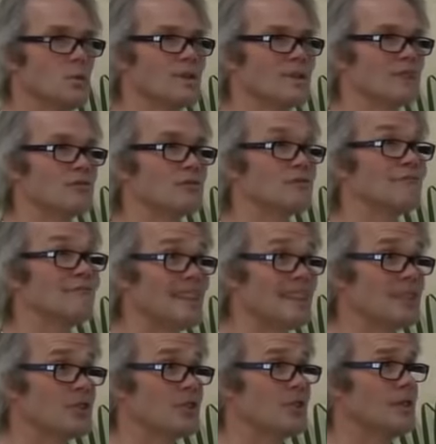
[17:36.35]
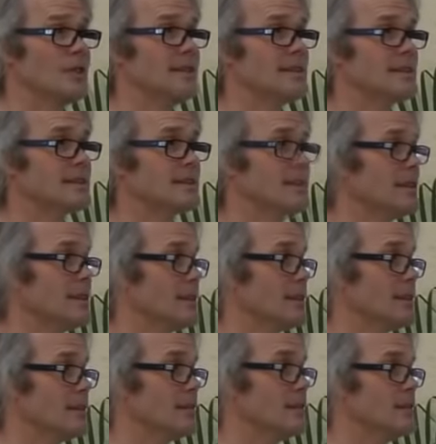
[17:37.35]
which is rich in
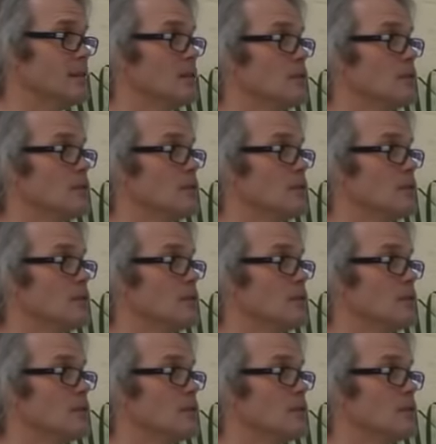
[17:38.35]
silicon,